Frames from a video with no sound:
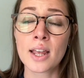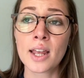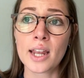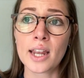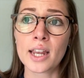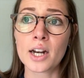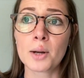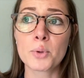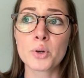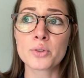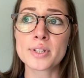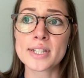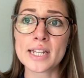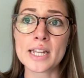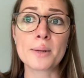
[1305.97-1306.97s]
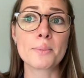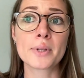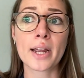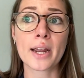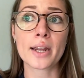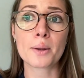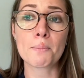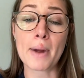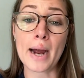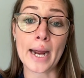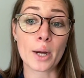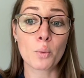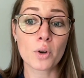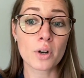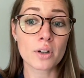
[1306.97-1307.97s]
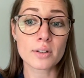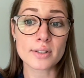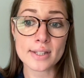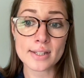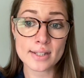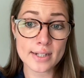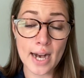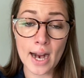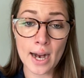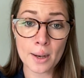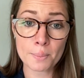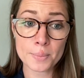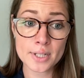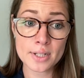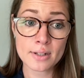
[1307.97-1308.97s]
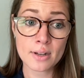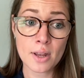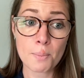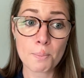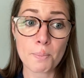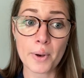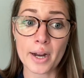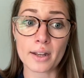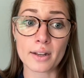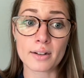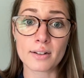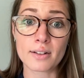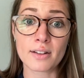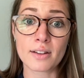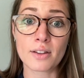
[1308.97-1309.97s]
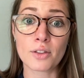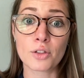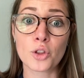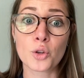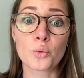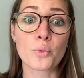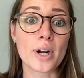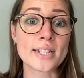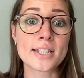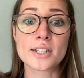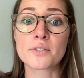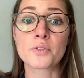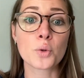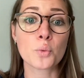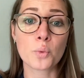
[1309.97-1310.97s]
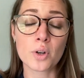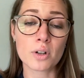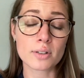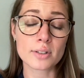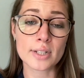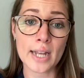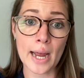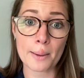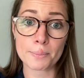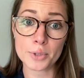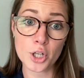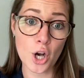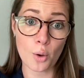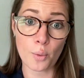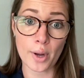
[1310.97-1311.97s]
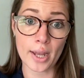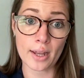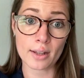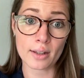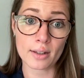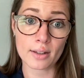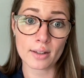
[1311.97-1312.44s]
it almost seemed like my world stopped, but the rest of the world kept going.